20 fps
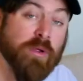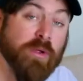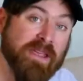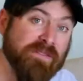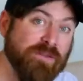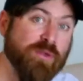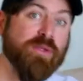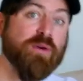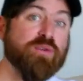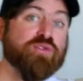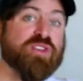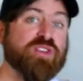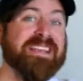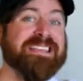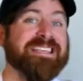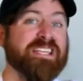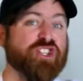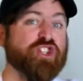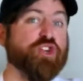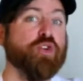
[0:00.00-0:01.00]
will give you those
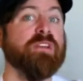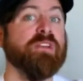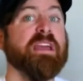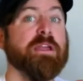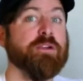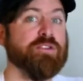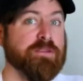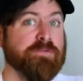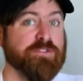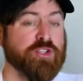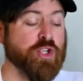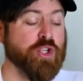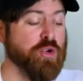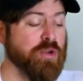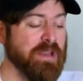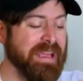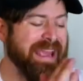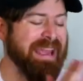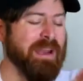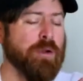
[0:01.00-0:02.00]
additional layers of
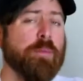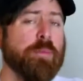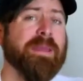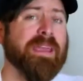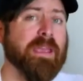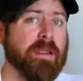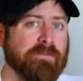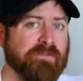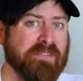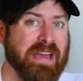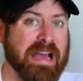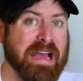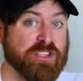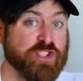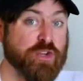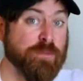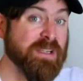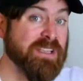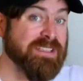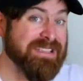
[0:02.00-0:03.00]
security and will make it
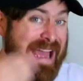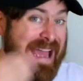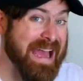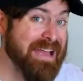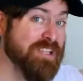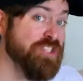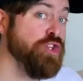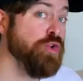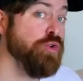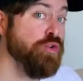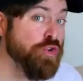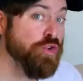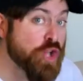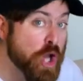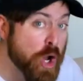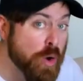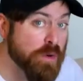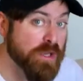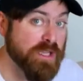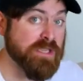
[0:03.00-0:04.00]
faster because as you'll
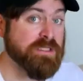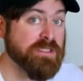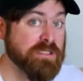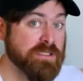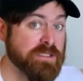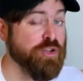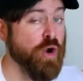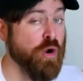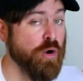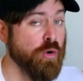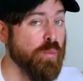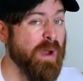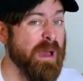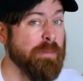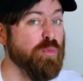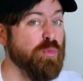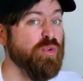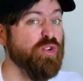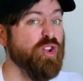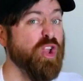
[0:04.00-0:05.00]
notice, dark
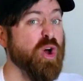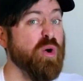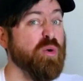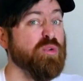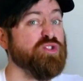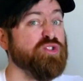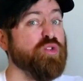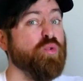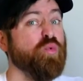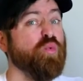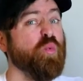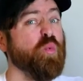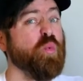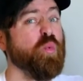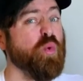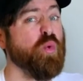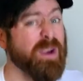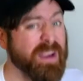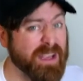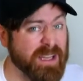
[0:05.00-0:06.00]
web will load
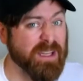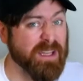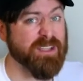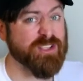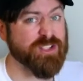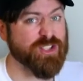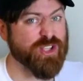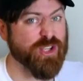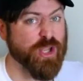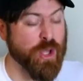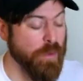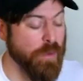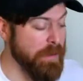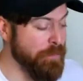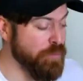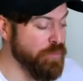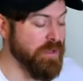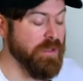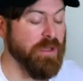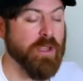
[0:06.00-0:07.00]
really slow. I
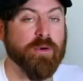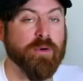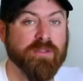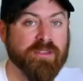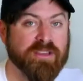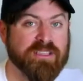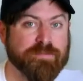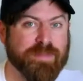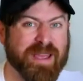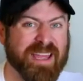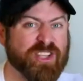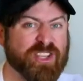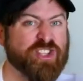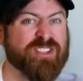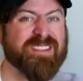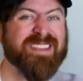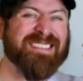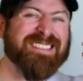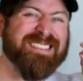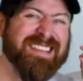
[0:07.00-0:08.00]
preloaded these
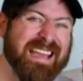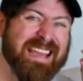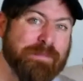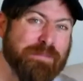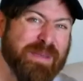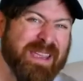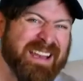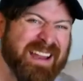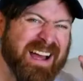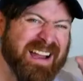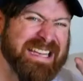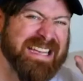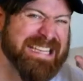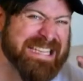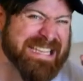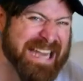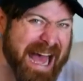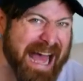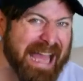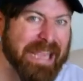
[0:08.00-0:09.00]
pages. It's like being on
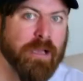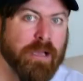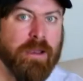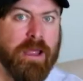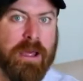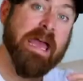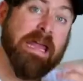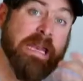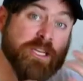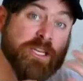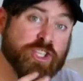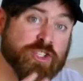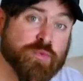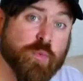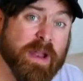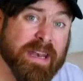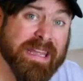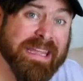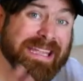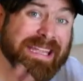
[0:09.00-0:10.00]
dial-up. And I just
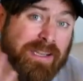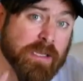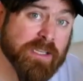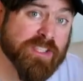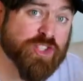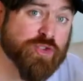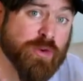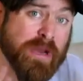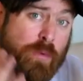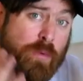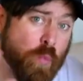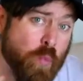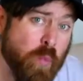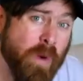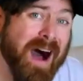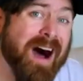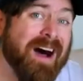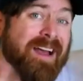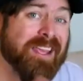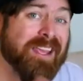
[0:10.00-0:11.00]
want to illustrate
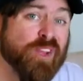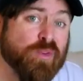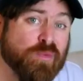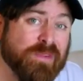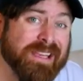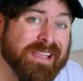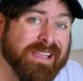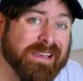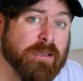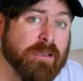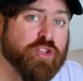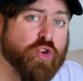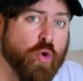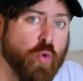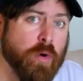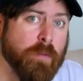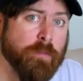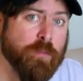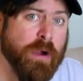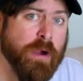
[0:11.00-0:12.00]
why you need a
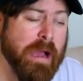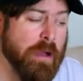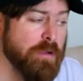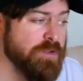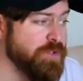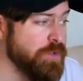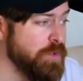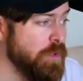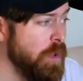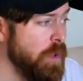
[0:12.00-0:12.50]
Tor browser at